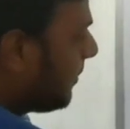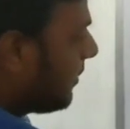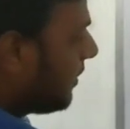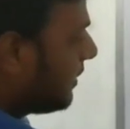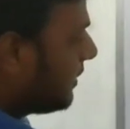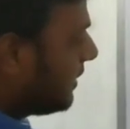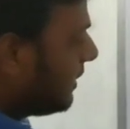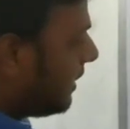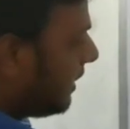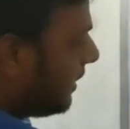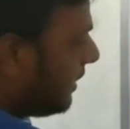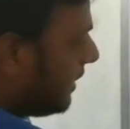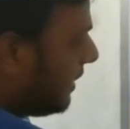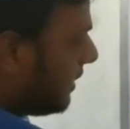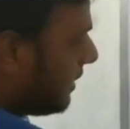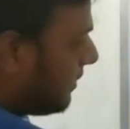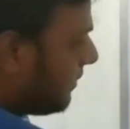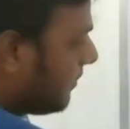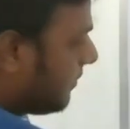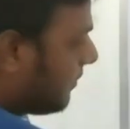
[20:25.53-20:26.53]
am considering
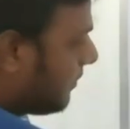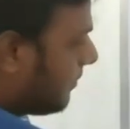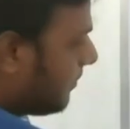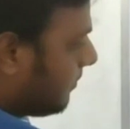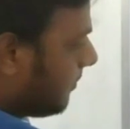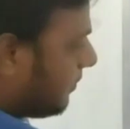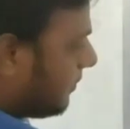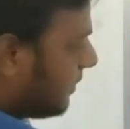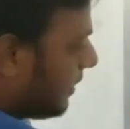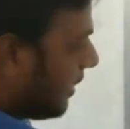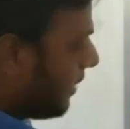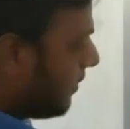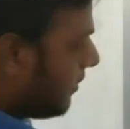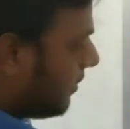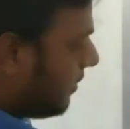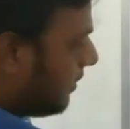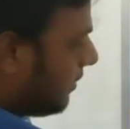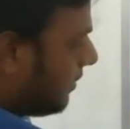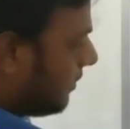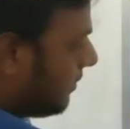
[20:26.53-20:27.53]
this side
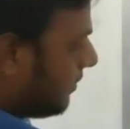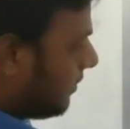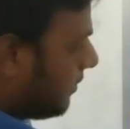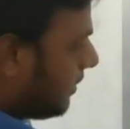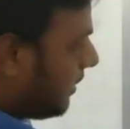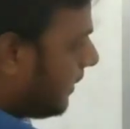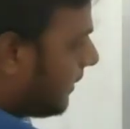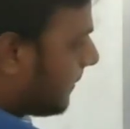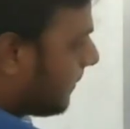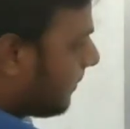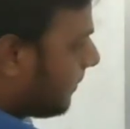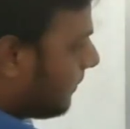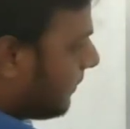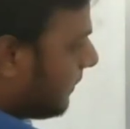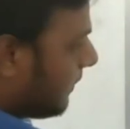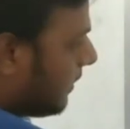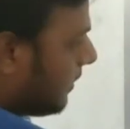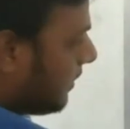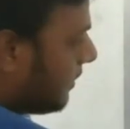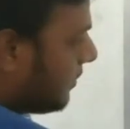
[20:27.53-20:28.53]
only. Okay,
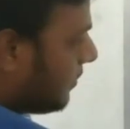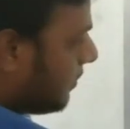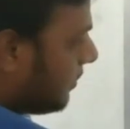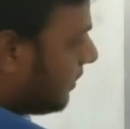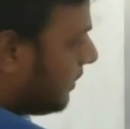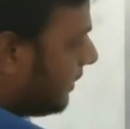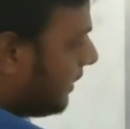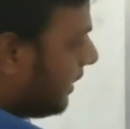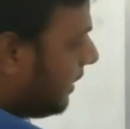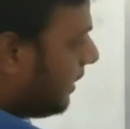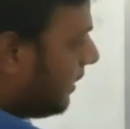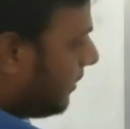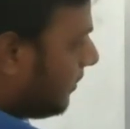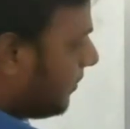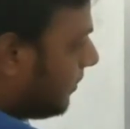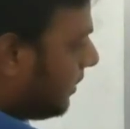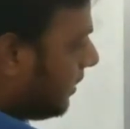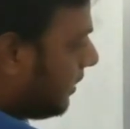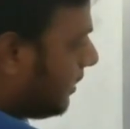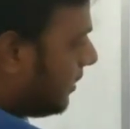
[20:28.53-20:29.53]
so 3
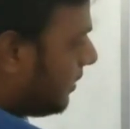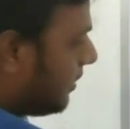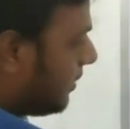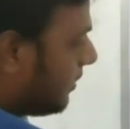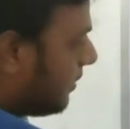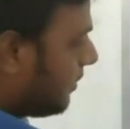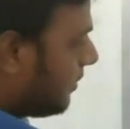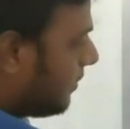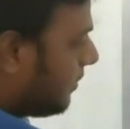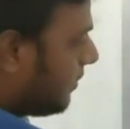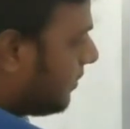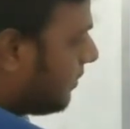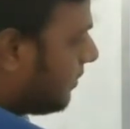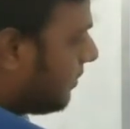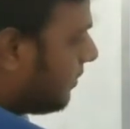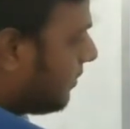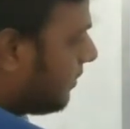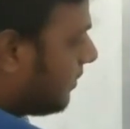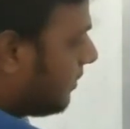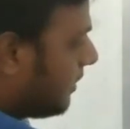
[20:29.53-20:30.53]
with
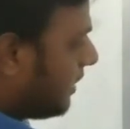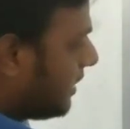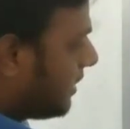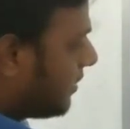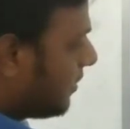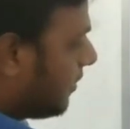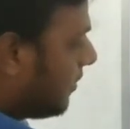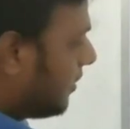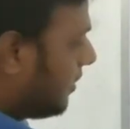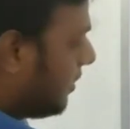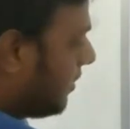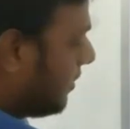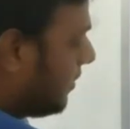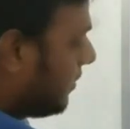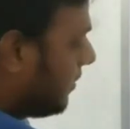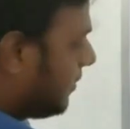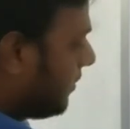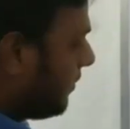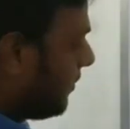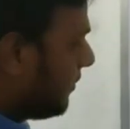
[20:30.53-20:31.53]
this corner,
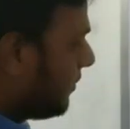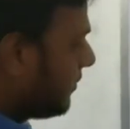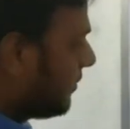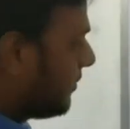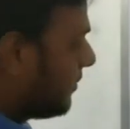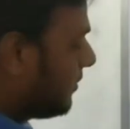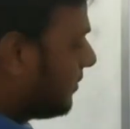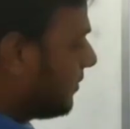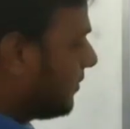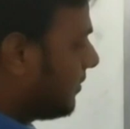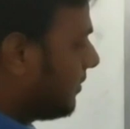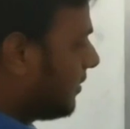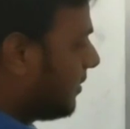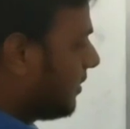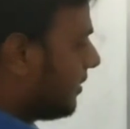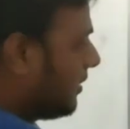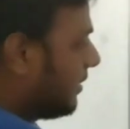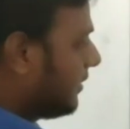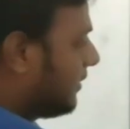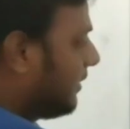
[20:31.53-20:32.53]

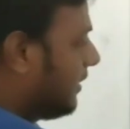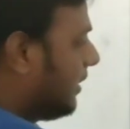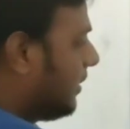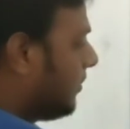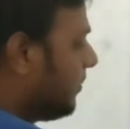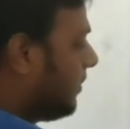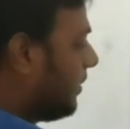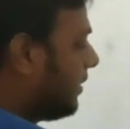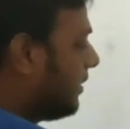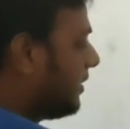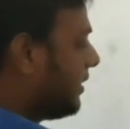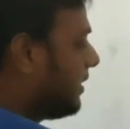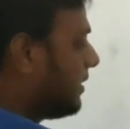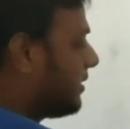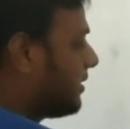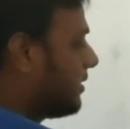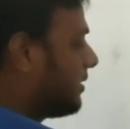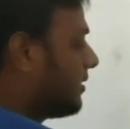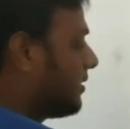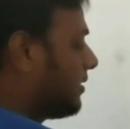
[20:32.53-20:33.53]
3 with
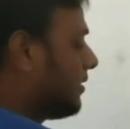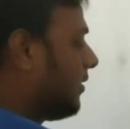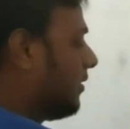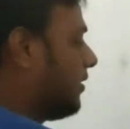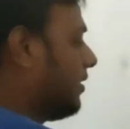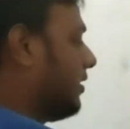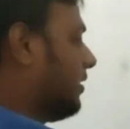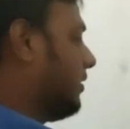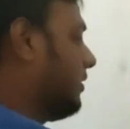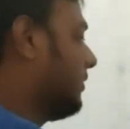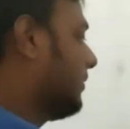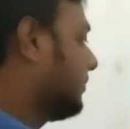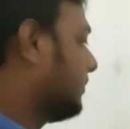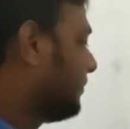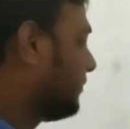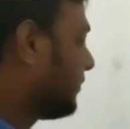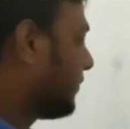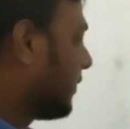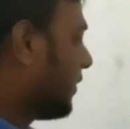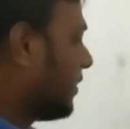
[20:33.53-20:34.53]
this corner.
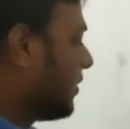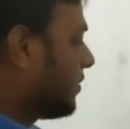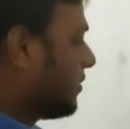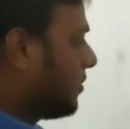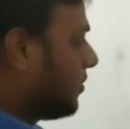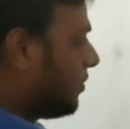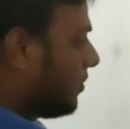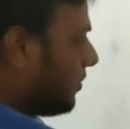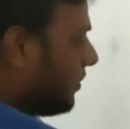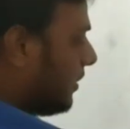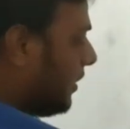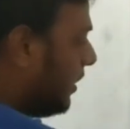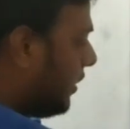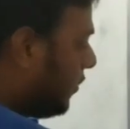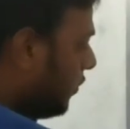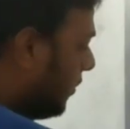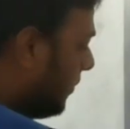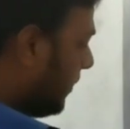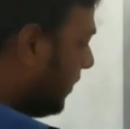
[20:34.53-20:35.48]
So it will